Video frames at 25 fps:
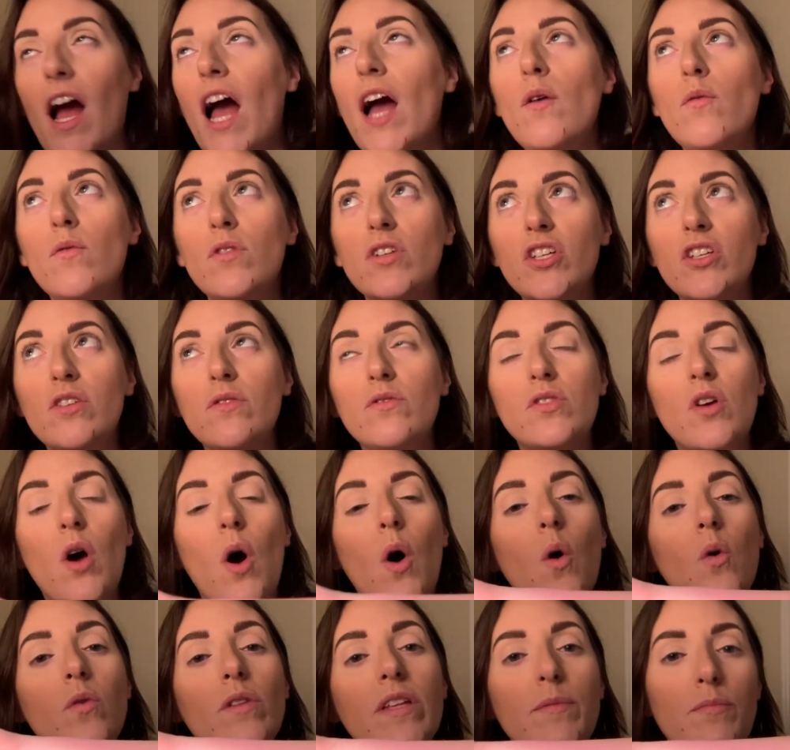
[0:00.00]
I wanna use
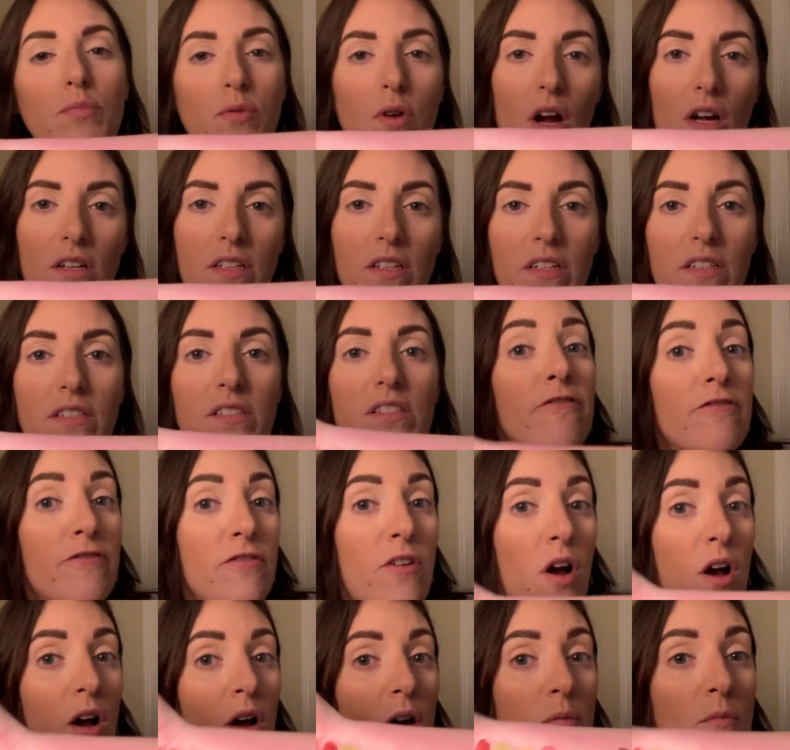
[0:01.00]
only products
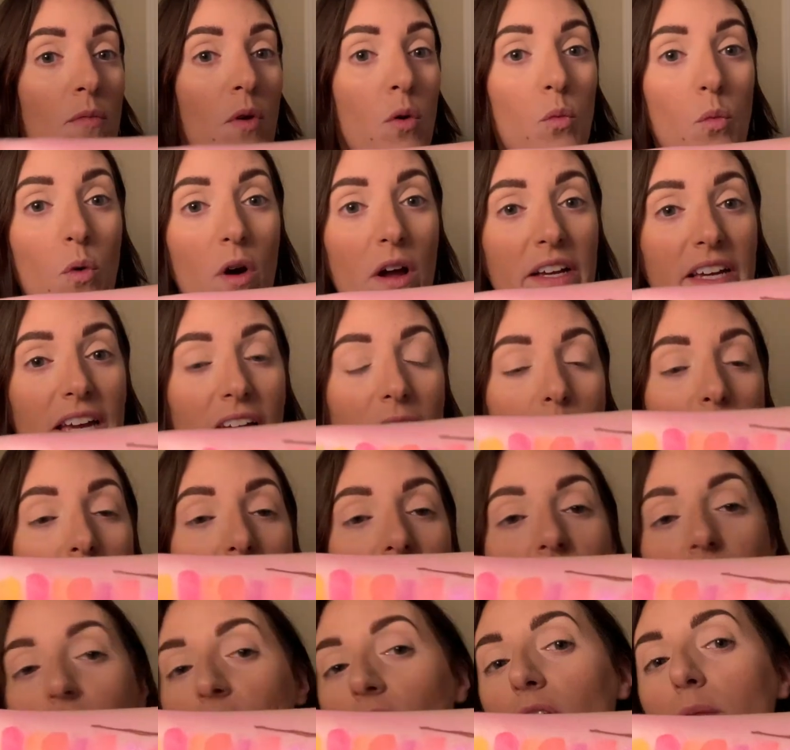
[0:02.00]
from what came in the
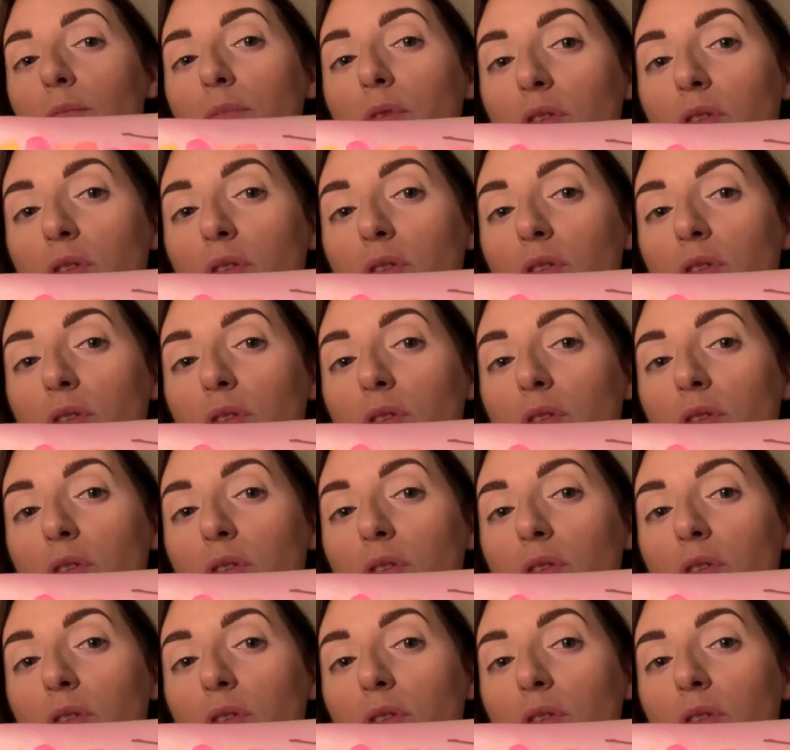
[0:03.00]
Tribe